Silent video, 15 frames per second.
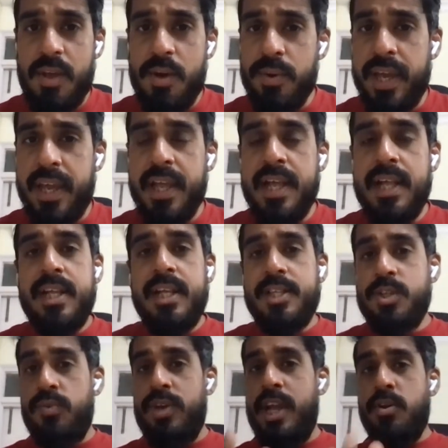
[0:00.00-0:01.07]
Okay,
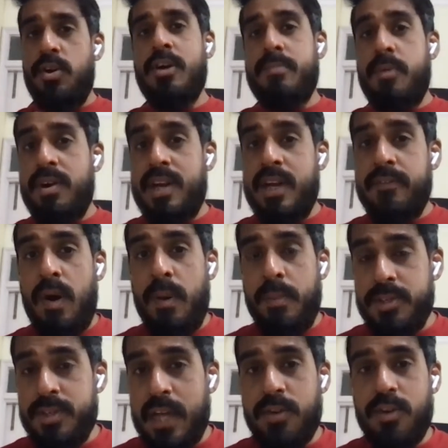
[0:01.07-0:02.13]
so when I talk about
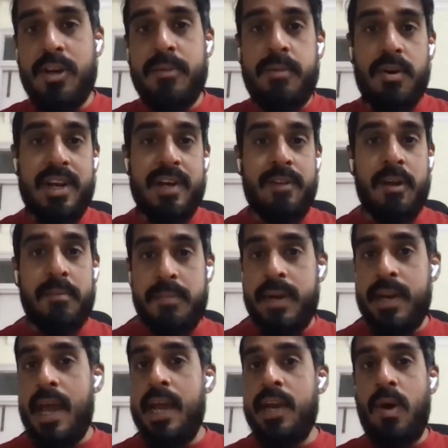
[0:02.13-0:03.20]
DevOps, I talk about
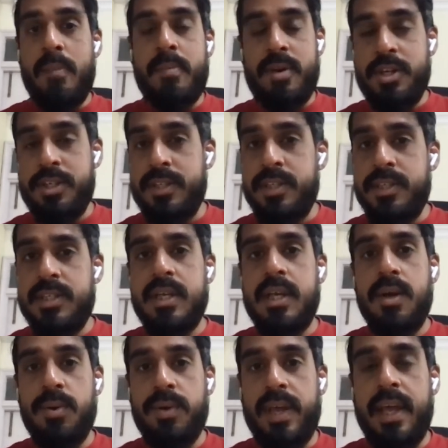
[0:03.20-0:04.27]
development and operations.
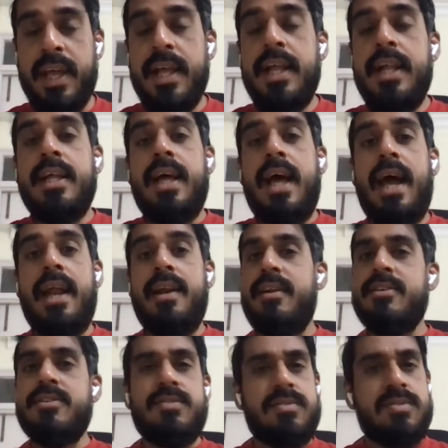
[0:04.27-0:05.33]
Okay, and
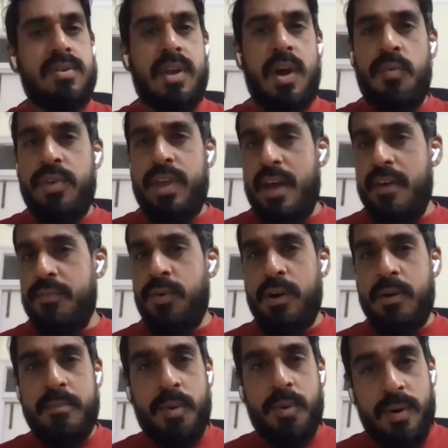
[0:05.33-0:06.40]
so now we have
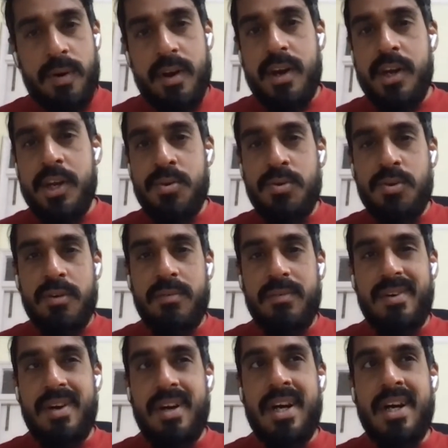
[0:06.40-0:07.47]
one more new
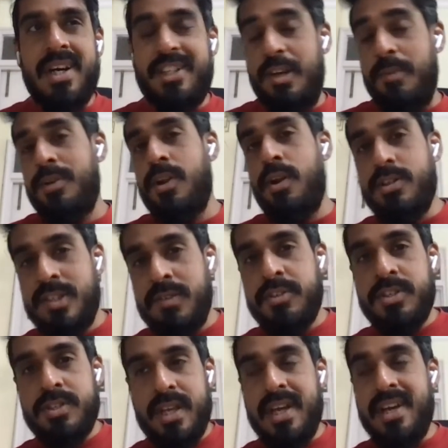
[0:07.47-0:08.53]
terminology
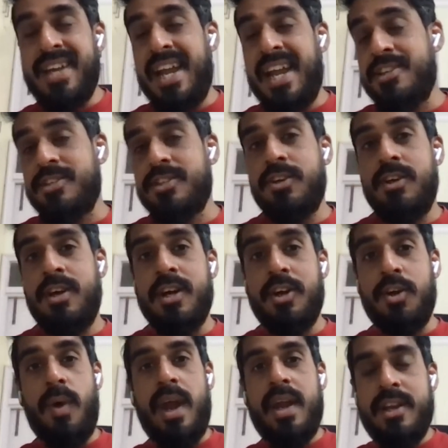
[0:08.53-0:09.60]
which gets
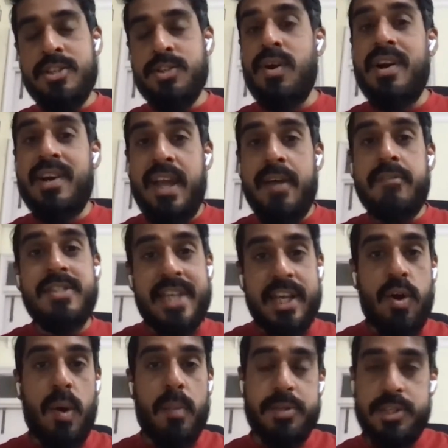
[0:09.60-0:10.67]
coined, is called
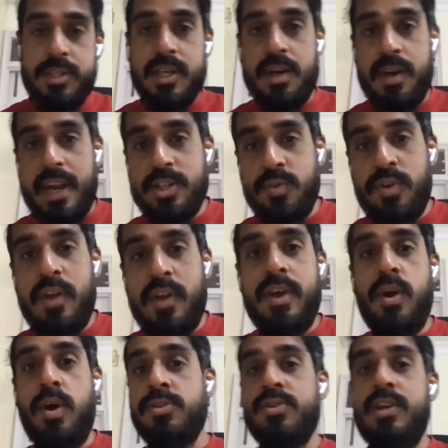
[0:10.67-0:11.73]
Devsecops, right? So where we
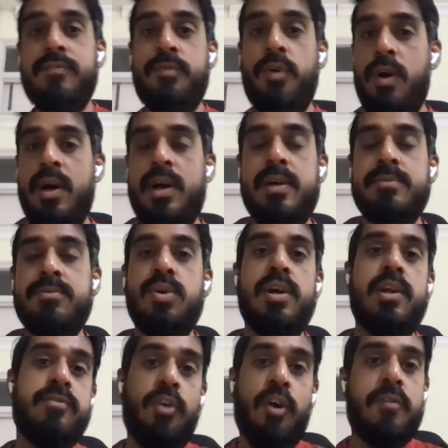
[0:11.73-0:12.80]
are also
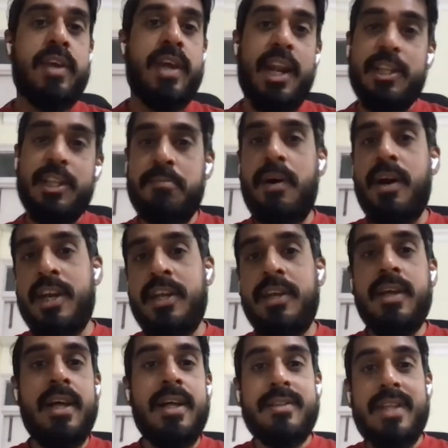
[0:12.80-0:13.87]
involving another
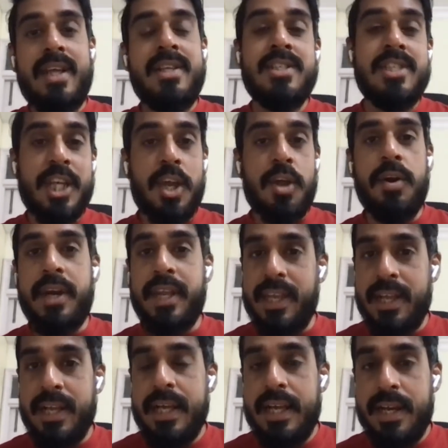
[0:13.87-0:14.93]
party, that is
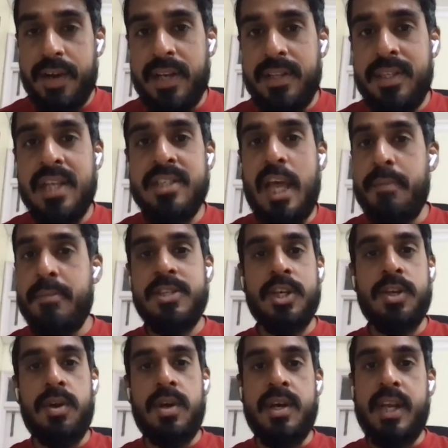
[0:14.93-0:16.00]
security, right? The
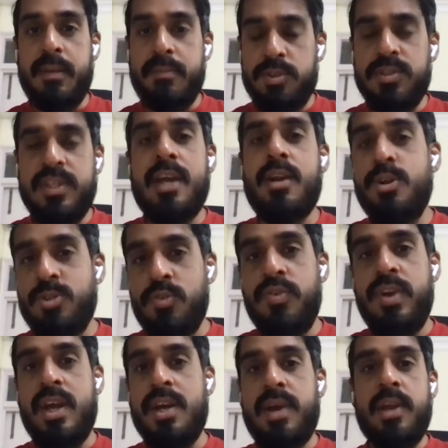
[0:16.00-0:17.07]
cybersecurity team. So that also
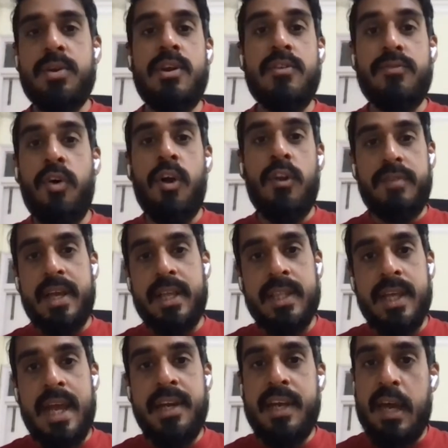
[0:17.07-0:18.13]
we are trying to involve in
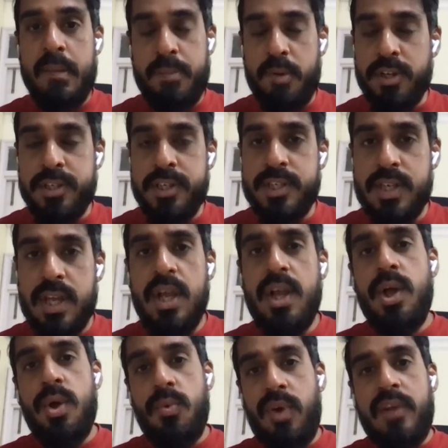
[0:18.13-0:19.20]
the entire process,
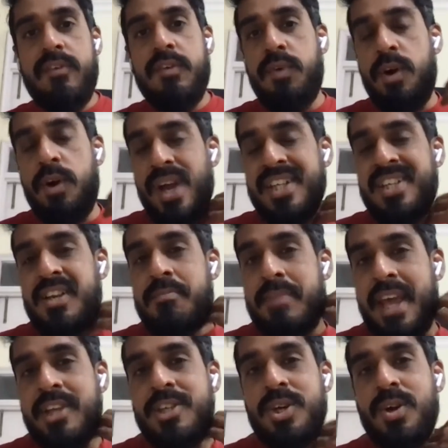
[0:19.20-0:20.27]
where we want to actually
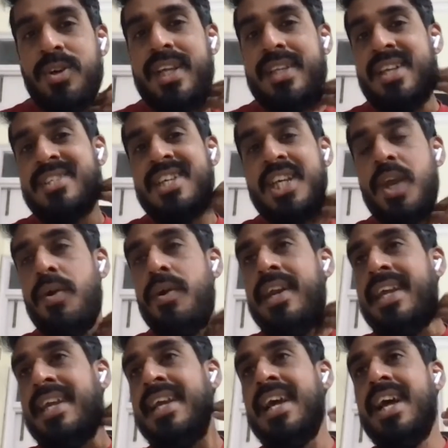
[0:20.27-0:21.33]
make sure that the
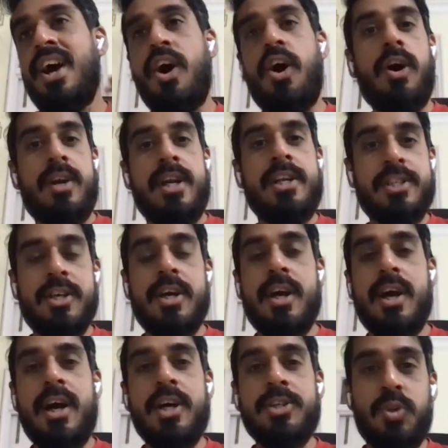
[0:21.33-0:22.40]
security audit
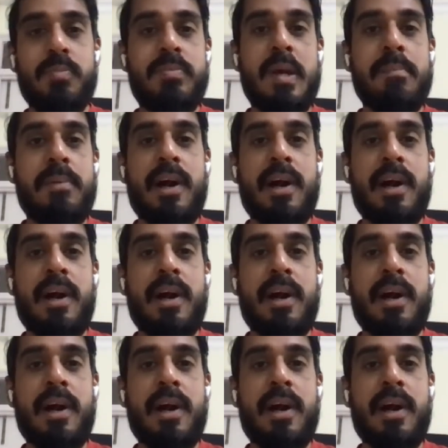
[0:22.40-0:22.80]
should be a